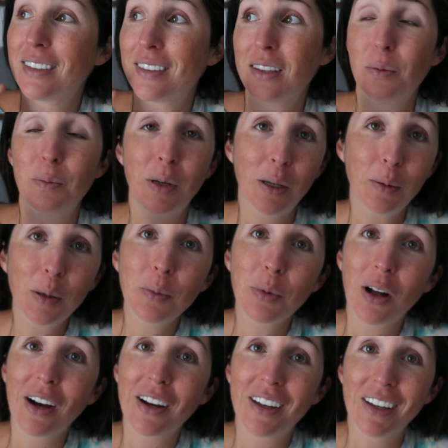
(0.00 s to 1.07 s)
it's the baby
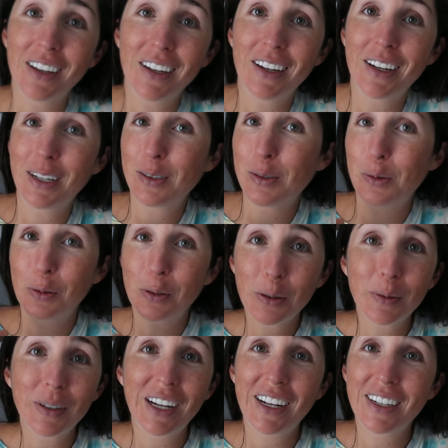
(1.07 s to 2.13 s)
blocking it i told her
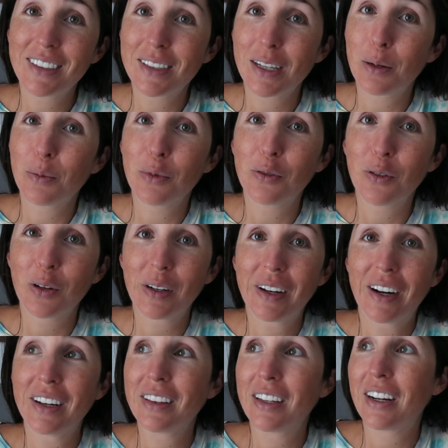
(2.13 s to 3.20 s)
what i had said before i
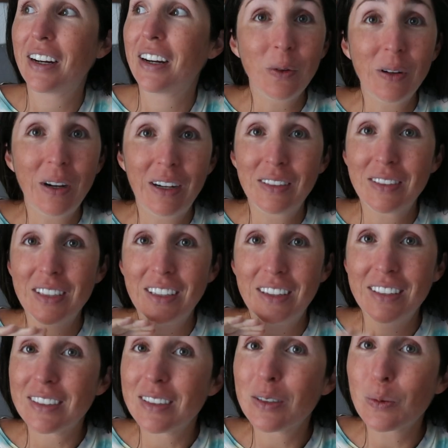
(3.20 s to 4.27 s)
got there i was like
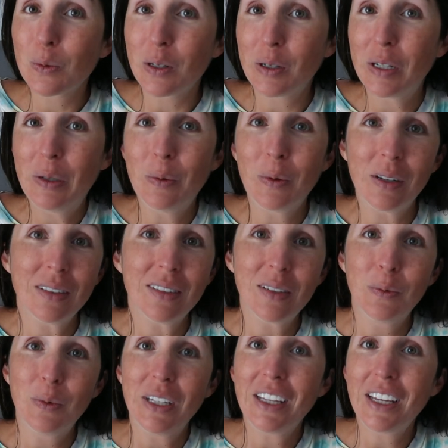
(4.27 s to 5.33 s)
this is what he wants
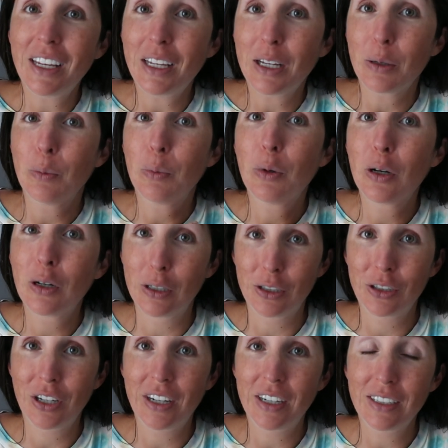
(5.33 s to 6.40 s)
and we can't
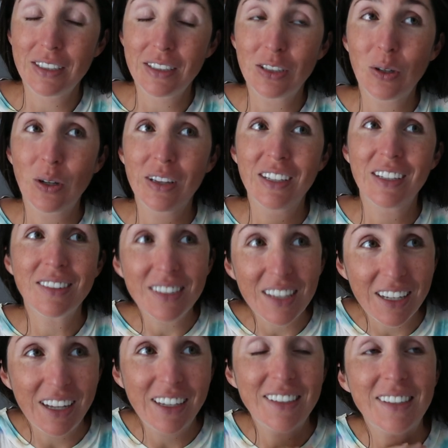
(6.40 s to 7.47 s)
push it and so at this
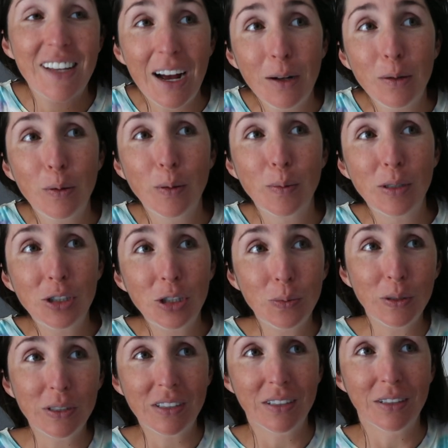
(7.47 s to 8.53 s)
exact moment she
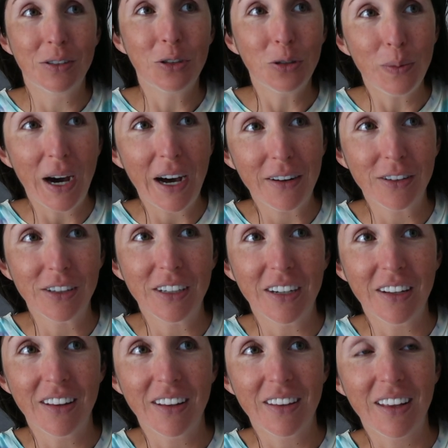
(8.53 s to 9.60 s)
puts in a new battery to
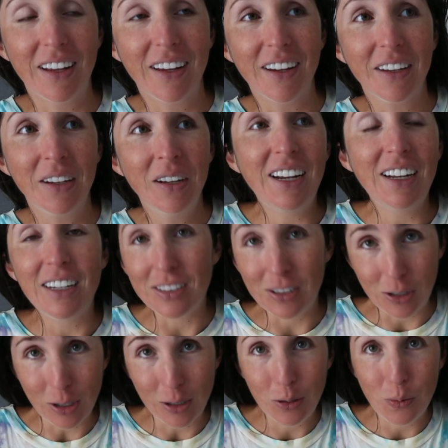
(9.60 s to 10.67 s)
the thing and it
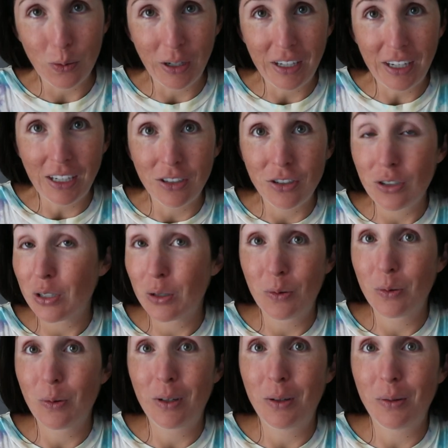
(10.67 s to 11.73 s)
starts working she's like
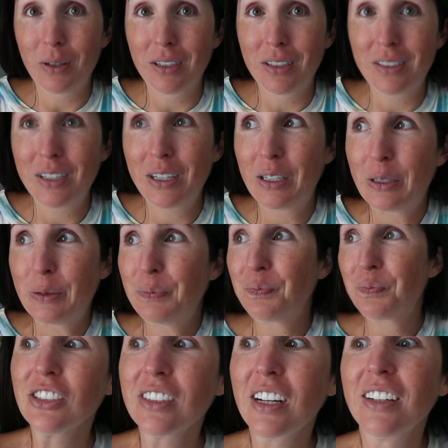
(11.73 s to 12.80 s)
well what do you want to do
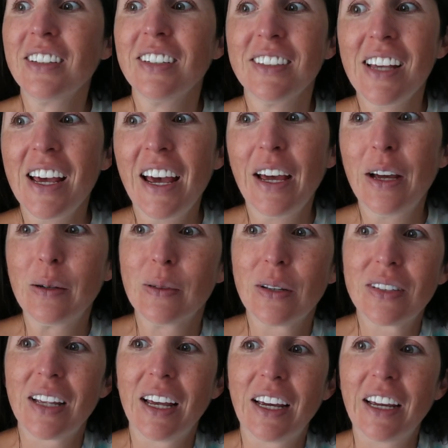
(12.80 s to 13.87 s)
just got this hit it
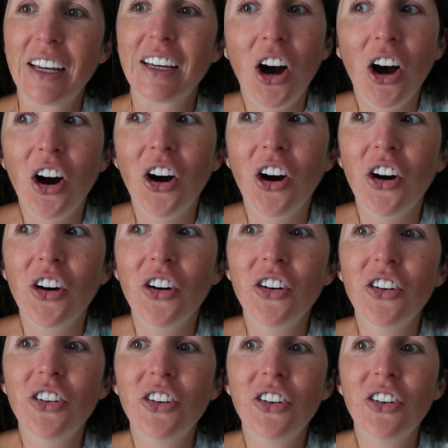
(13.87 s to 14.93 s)
was like
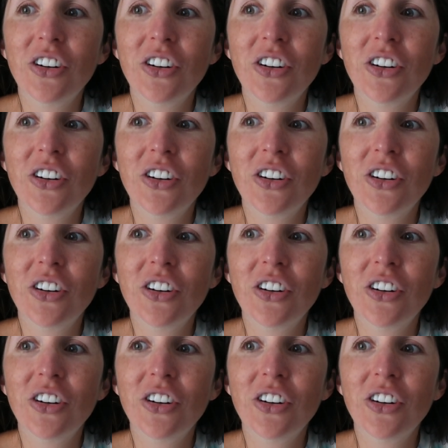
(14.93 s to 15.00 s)
oh